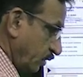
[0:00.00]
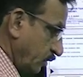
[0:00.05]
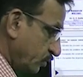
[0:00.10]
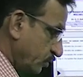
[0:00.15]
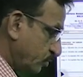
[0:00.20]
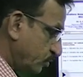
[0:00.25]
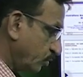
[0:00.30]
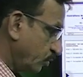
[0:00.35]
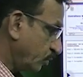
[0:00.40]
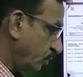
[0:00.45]

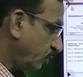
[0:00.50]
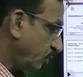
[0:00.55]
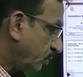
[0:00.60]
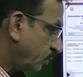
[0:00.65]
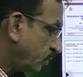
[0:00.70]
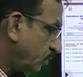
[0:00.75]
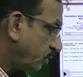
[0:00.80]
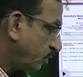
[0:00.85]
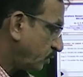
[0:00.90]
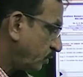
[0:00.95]

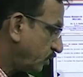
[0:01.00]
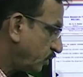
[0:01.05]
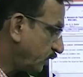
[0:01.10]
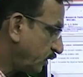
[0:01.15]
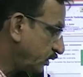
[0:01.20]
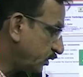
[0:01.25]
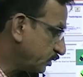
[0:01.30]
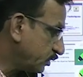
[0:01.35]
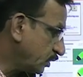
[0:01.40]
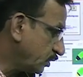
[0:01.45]
So
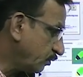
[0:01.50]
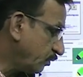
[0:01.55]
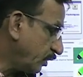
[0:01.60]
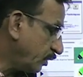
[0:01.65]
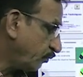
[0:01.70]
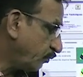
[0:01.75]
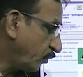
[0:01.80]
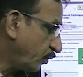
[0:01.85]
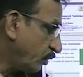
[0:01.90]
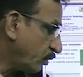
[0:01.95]
it is
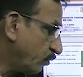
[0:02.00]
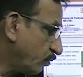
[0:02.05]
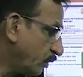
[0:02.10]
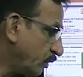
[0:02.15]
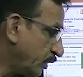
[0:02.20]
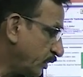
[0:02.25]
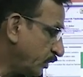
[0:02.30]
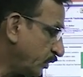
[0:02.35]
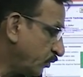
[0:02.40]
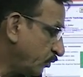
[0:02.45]
given for
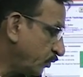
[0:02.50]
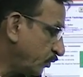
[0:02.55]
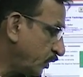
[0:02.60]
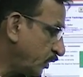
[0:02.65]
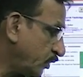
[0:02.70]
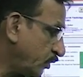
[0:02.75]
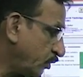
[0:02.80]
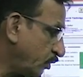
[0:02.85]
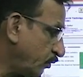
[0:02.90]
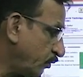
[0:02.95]
1
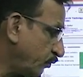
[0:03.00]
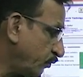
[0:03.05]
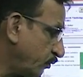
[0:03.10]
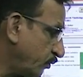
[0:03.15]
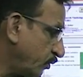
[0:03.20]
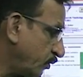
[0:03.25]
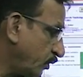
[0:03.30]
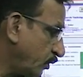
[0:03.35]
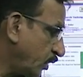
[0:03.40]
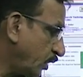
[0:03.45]
unit of
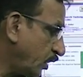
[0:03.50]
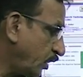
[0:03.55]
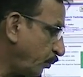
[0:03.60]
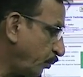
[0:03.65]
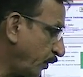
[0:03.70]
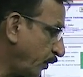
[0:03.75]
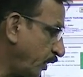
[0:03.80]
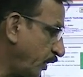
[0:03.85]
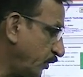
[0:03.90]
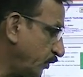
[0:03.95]

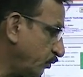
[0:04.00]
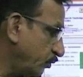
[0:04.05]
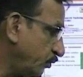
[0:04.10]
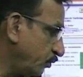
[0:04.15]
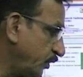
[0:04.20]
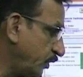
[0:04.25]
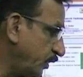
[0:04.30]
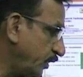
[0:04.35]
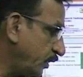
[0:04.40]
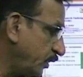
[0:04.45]
alpha you
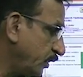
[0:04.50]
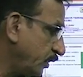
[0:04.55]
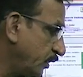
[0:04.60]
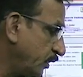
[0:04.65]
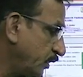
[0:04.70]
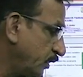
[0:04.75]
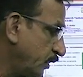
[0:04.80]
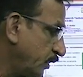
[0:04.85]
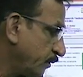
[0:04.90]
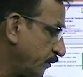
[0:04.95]
need
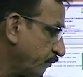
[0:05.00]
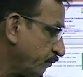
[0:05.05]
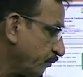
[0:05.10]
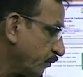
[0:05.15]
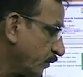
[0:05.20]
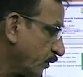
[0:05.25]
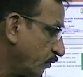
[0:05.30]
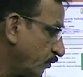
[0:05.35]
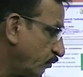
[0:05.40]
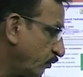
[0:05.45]

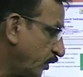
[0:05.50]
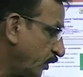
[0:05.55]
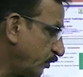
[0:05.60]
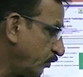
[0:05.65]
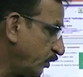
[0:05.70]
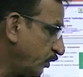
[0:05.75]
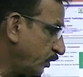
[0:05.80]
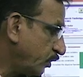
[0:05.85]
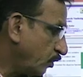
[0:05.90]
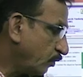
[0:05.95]
1
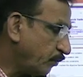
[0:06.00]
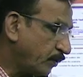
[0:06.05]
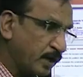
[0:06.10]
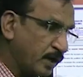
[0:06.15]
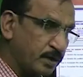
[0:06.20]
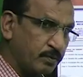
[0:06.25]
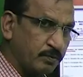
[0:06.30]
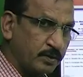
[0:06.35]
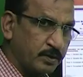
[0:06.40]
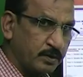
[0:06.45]
unit of
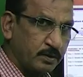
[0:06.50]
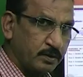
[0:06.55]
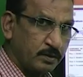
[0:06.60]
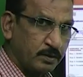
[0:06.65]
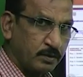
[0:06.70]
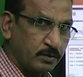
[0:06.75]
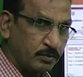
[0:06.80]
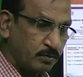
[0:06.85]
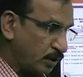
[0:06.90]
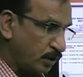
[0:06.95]
R1,
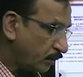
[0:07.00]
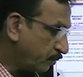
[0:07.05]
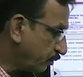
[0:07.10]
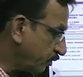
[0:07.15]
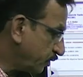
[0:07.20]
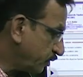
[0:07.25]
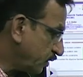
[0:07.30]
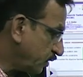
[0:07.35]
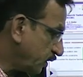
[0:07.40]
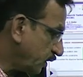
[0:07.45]
you are
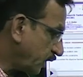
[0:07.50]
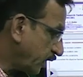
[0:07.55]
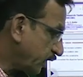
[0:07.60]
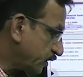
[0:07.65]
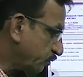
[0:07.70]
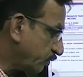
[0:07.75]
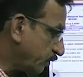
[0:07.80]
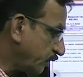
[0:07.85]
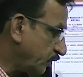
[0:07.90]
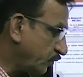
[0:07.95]
producing
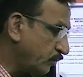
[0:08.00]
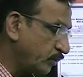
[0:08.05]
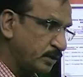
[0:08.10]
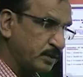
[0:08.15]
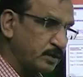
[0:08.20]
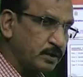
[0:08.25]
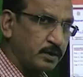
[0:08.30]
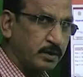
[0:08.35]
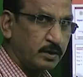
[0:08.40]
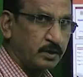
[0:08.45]
x1
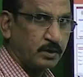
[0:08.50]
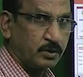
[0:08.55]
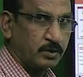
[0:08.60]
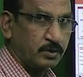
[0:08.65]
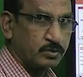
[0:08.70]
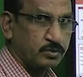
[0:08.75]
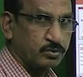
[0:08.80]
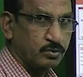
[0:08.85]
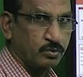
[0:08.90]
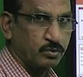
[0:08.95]
unit.
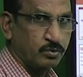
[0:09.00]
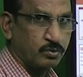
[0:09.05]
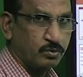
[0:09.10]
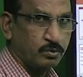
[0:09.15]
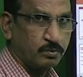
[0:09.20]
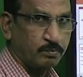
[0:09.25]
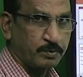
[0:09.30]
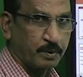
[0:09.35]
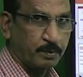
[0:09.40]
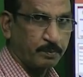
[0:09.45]

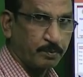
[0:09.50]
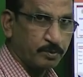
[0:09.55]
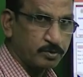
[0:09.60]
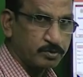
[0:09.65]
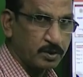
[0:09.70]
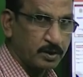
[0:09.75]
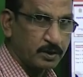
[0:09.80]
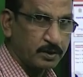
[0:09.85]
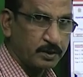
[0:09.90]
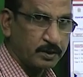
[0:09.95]
So
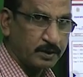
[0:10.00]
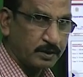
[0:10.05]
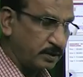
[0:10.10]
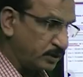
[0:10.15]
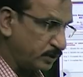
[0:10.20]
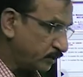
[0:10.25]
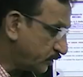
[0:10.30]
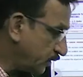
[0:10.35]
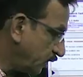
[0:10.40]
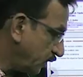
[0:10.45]
proportionality
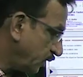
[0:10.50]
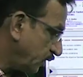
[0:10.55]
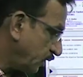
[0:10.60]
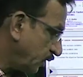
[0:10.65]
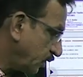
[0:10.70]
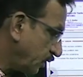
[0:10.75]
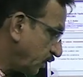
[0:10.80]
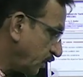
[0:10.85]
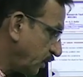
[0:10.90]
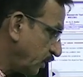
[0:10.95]
condition
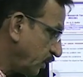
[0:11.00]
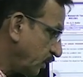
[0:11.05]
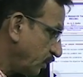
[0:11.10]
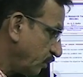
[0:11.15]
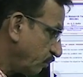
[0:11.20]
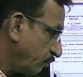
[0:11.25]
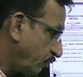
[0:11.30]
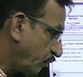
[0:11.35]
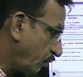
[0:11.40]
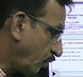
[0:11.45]

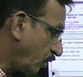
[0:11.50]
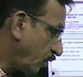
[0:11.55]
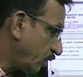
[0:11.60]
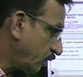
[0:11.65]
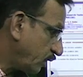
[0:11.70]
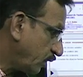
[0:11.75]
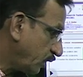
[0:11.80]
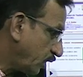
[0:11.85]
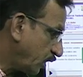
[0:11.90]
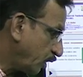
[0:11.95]

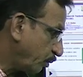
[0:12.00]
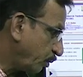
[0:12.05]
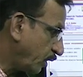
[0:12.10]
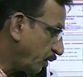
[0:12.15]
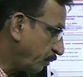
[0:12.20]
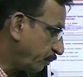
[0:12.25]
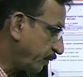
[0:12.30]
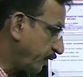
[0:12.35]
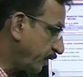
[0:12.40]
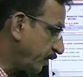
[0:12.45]
for
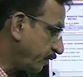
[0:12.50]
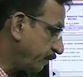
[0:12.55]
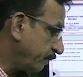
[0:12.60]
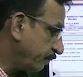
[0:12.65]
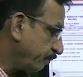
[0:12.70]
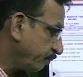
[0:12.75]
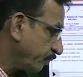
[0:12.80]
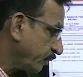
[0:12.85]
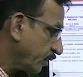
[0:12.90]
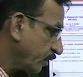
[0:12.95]
alpha pane,
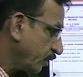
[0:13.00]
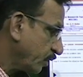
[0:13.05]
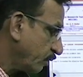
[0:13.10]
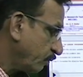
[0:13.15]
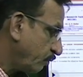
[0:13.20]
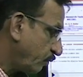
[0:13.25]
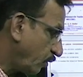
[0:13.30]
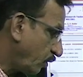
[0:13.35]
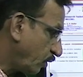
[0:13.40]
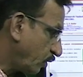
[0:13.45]

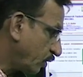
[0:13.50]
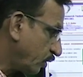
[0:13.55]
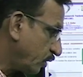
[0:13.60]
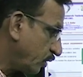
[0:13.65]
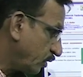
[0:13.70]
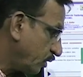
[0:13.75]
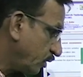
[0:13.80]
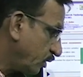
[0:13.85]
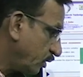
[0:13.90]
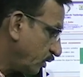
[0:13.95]

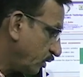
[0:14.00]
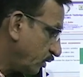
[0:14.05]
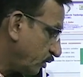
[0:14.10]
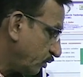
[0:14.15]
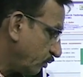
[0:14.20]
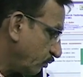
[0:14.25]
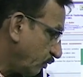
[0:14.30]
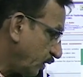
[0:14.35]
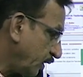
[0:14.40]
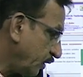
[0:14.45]
for
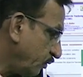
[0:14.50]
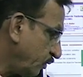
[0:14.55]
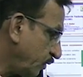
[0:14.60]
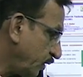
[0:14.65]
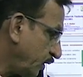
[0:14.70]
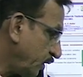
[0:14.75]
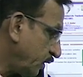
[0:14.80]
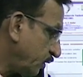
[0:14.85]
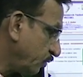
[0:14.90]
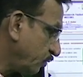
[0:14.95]
1
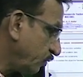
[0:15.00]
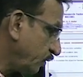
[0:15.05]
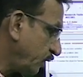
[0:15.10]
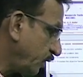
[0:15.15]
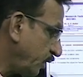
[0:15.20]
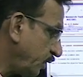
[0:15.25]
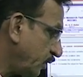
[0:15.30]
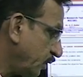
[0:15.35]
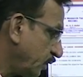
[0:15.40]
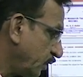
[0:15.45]
unit you
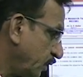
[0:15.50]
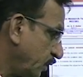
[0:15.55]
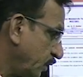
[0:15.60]
need